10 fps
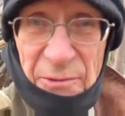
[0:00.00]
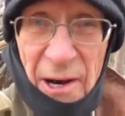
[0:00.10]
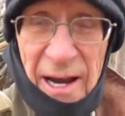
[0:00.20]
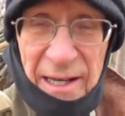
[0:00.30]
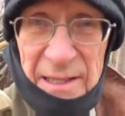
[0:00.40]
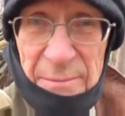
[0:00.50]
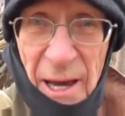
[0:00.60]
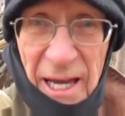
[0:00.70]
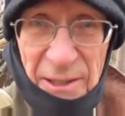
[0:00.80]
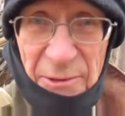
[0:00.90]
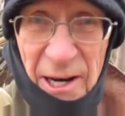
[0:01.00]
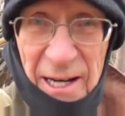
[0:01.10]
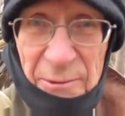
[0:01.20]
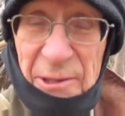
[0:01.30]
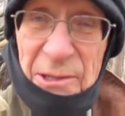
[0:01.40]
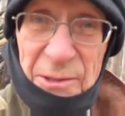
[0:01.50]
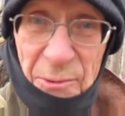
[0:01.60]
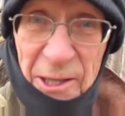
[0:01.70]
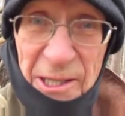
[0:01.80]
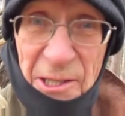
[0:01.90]
track and a back track? What are some
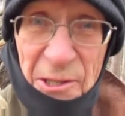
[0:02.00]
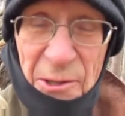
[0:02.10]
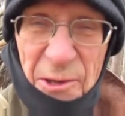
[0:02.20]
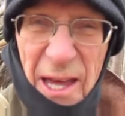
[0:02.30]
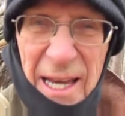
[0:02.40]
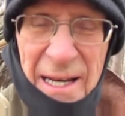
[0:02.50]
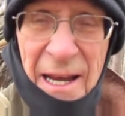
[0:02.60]
ways to do that?